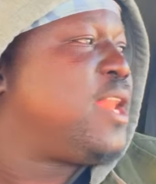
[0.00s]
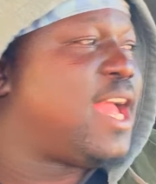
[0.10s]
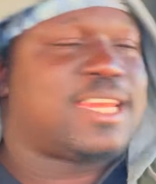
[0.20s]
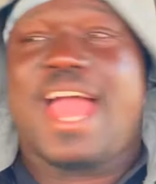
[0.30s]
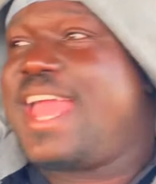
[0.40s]

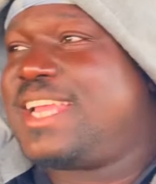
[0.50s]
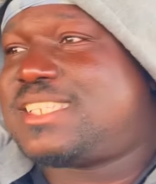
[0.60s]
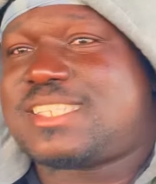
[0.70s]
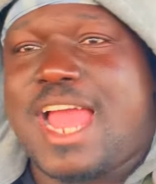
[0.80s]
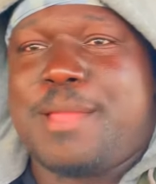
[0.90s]
Like that
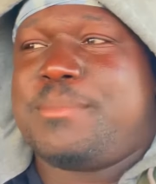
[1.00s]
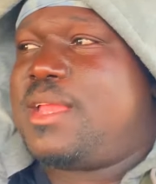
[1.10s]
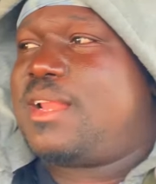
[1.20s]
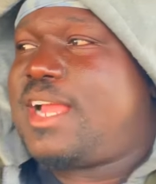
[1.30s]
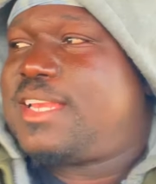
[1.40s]

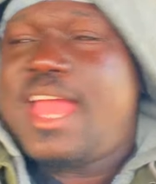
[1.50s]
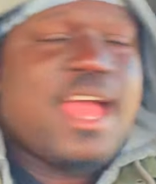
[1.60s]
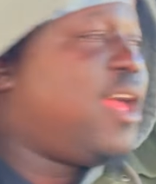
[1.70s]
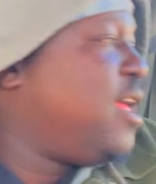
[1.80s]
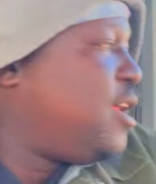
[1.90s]
excitement, like
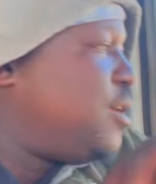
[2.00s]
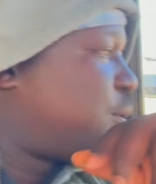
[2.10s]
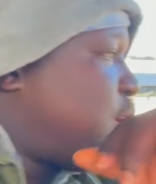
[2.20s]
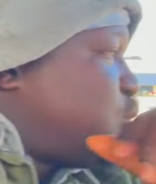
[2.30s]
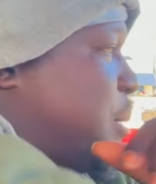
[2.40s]
that.
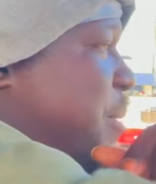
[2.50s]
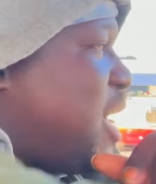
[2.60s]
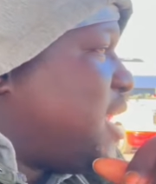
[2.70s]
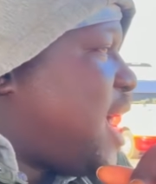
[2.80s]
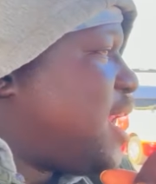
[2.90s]
Because your
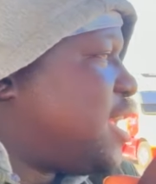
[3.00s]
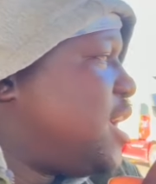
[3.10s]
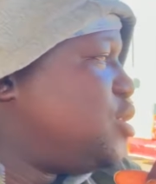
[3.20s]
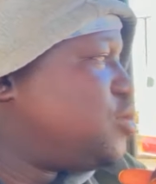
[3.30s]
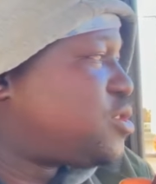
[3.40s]
body got to
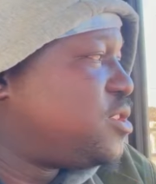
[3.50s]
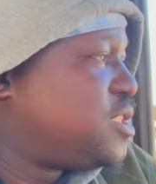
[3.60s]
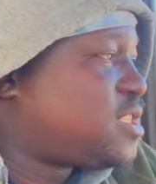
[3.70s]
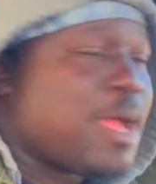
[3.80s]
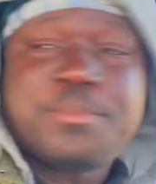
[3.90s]
get used to
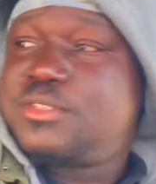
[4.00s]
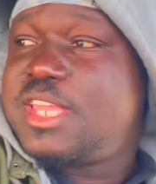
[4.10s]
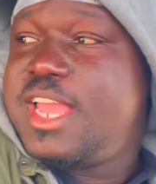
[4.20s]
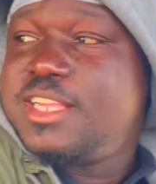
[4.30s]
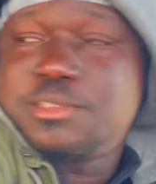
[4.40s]
these type of
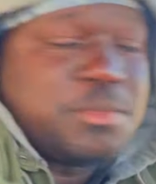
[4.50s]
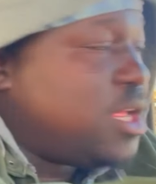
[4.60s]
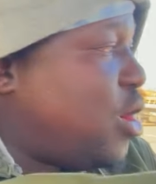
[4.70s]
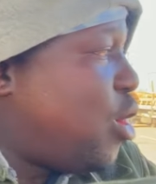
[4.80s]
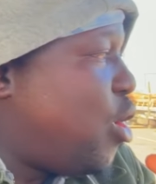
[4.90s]
things, man.